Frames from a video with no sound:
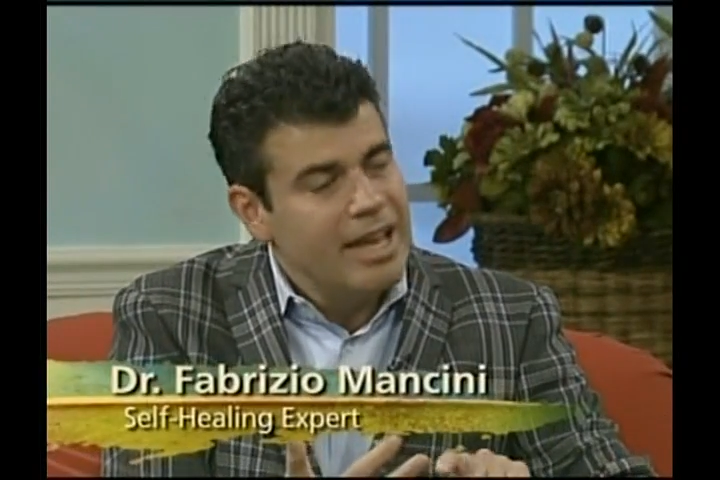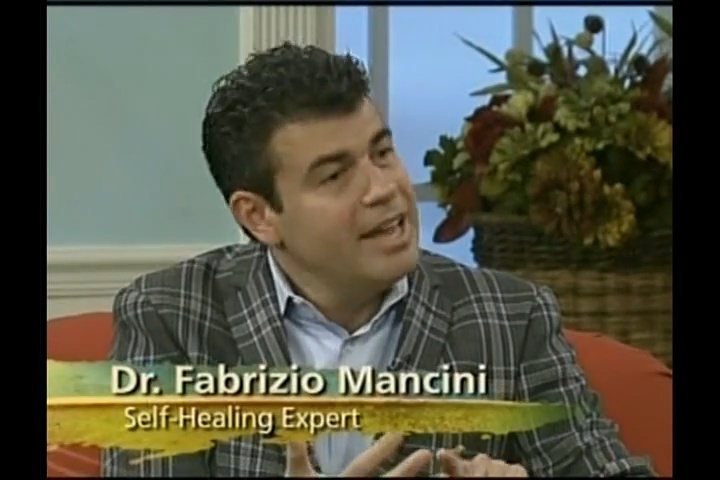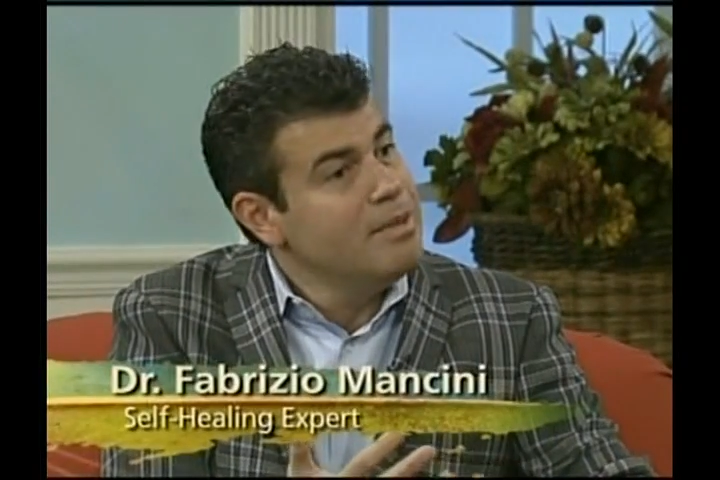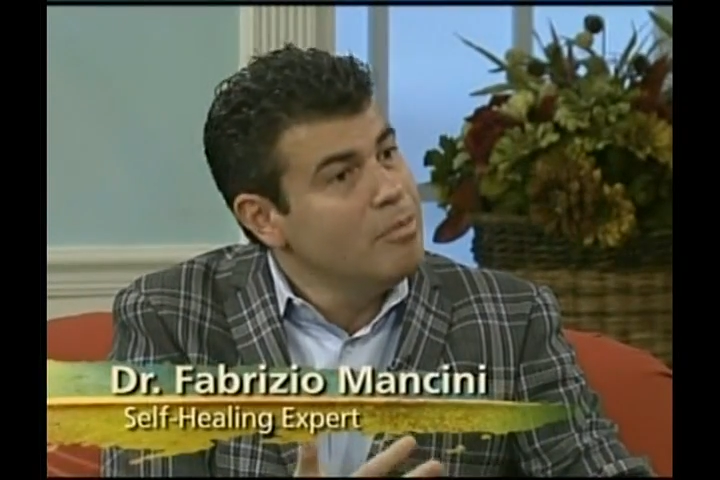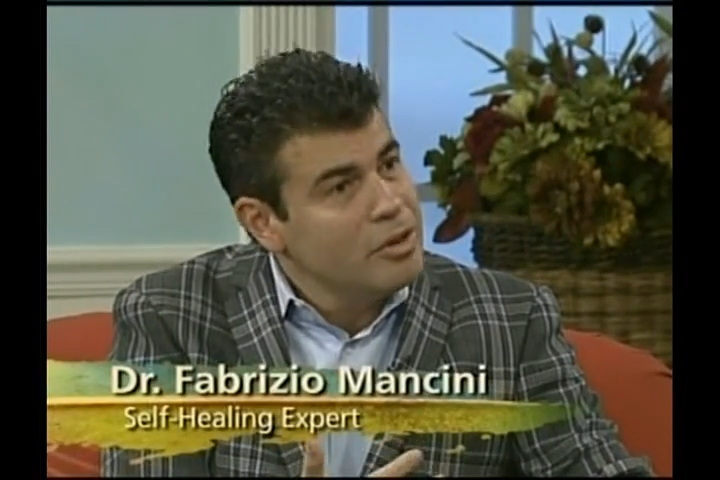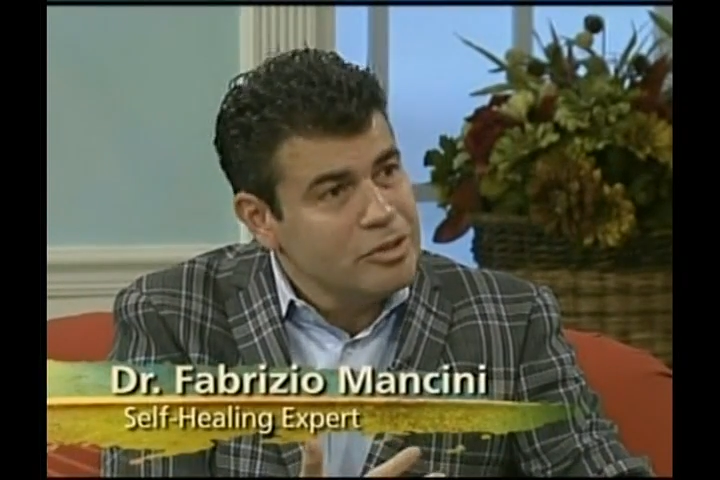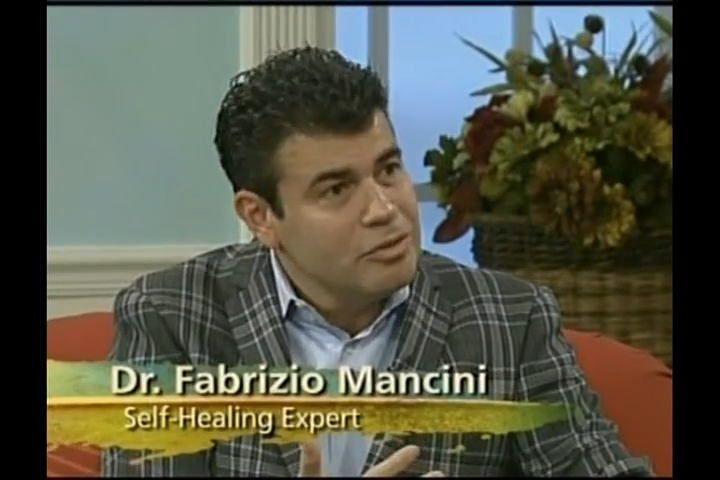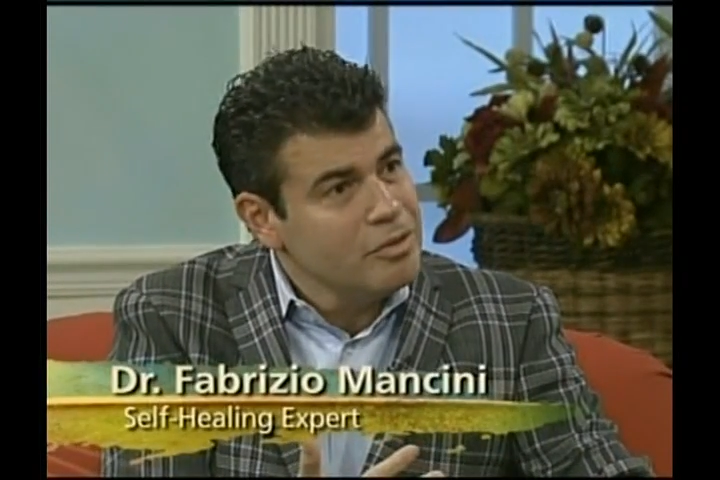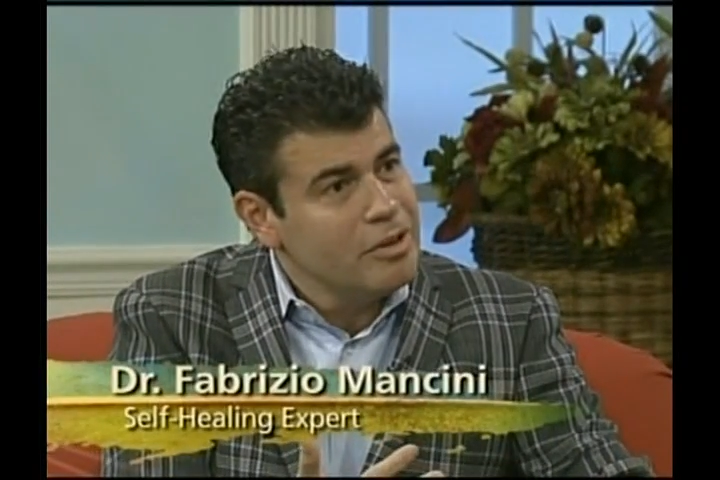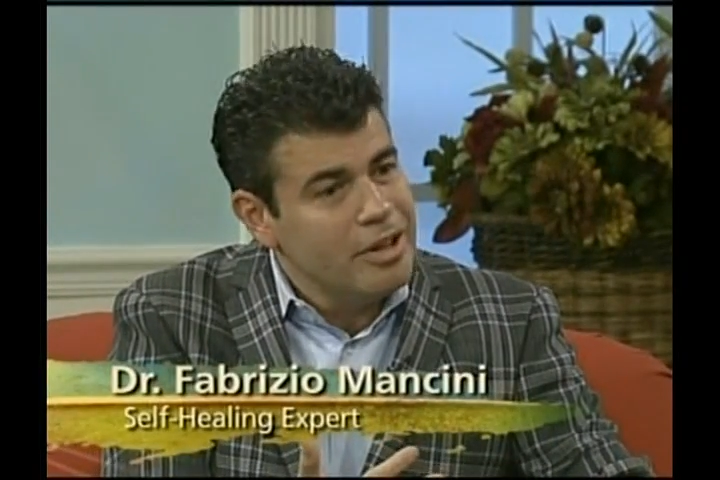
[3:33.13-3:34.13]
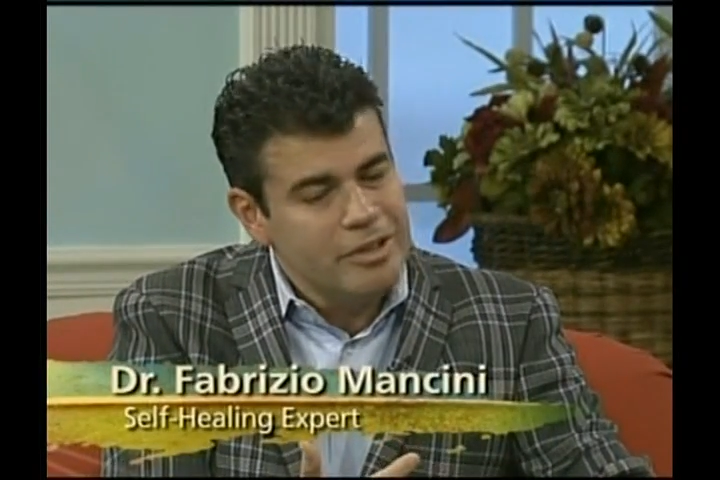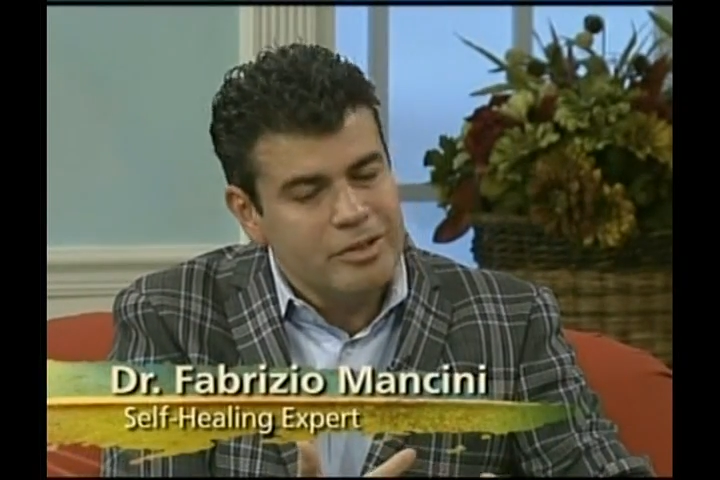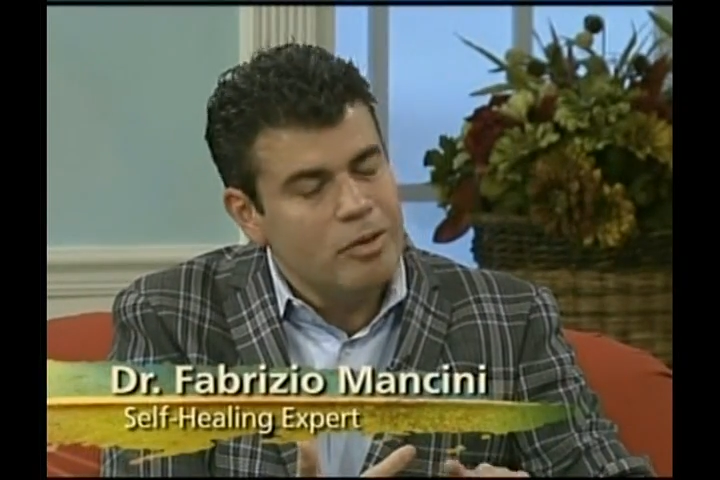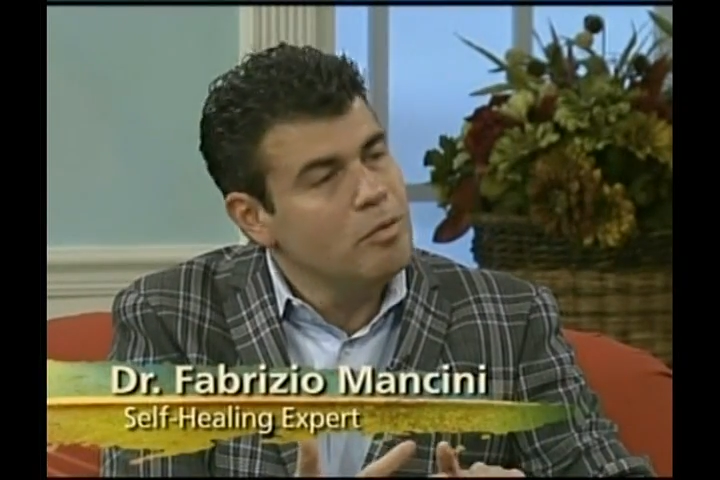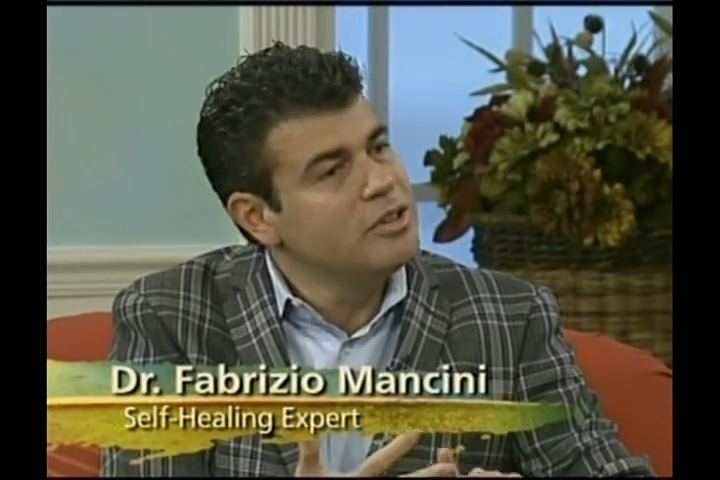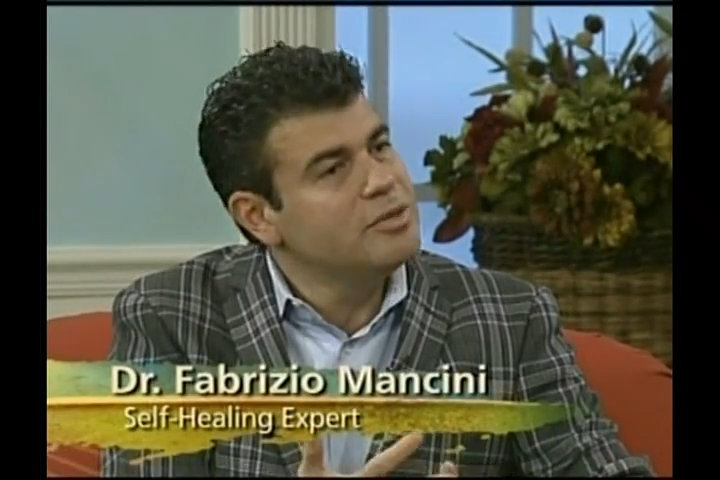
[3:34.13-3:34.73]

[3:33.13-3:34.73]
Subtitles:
an emotional cause, or